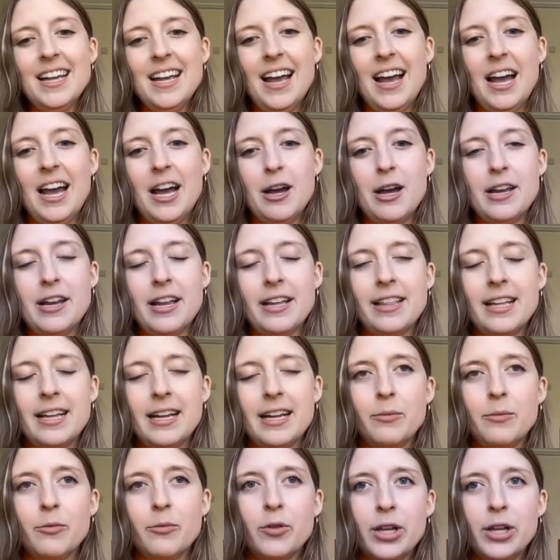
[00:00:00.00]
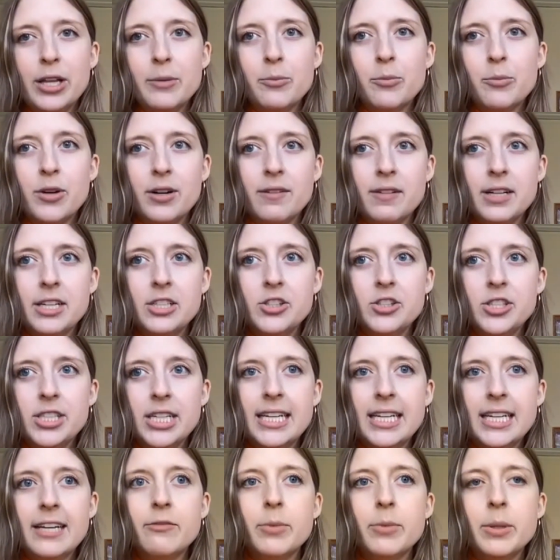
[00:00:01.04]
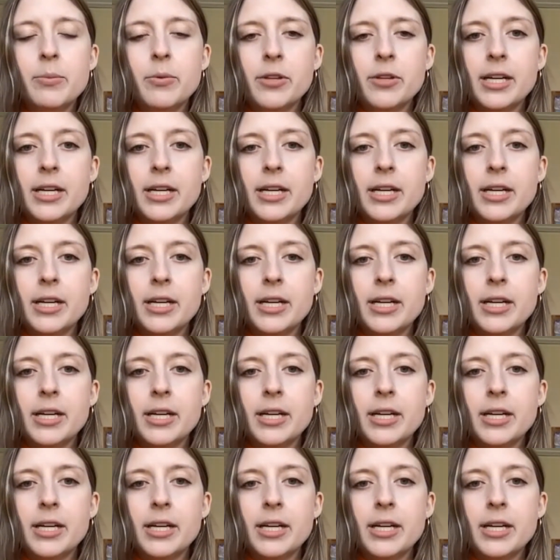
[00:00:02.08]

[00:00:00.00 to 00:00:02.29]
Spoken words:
And I think I'm really privileged to give people